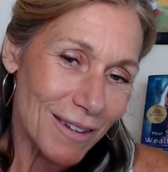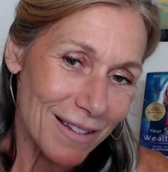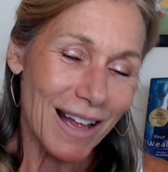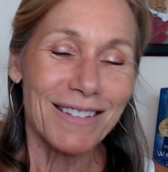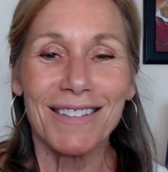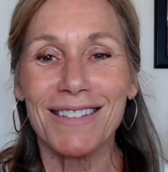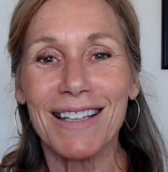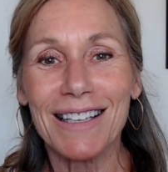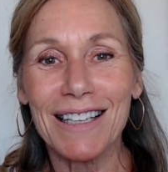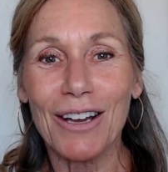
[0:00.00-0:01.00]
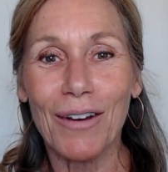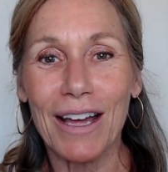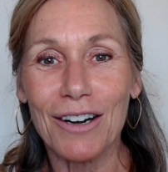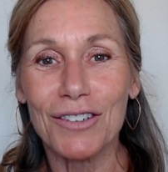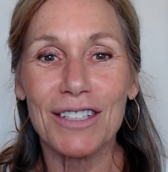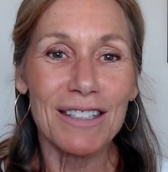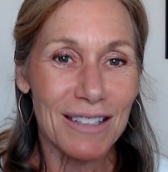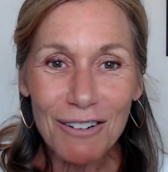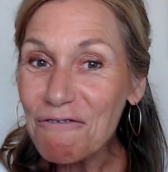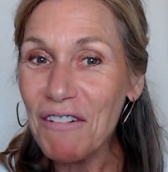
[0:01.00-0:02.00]
That's just the Leo energy. It's
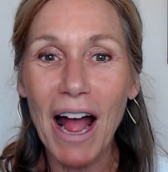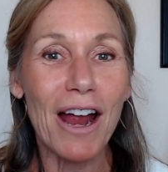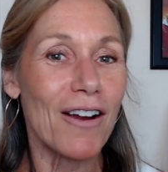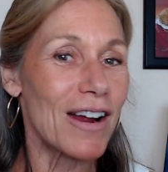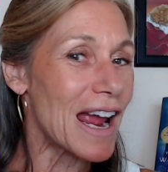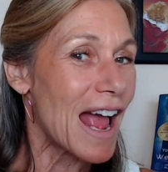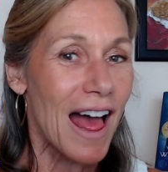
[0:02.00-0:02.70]
a little fiery.